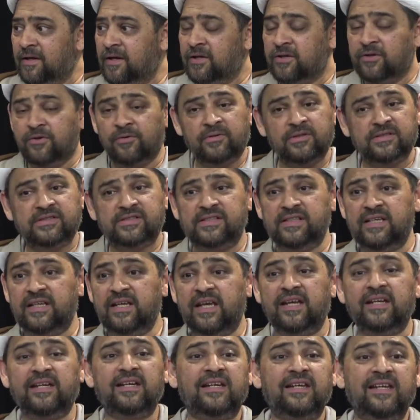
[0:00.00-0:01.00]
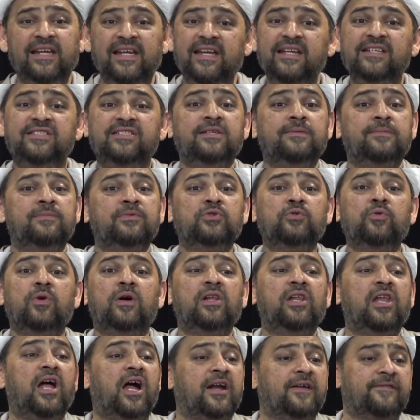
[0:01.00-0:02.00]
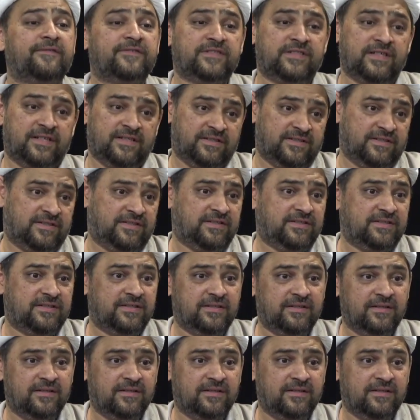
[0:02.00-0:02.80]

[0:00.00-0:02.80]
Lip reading: you will see it leads him to a lot of sins,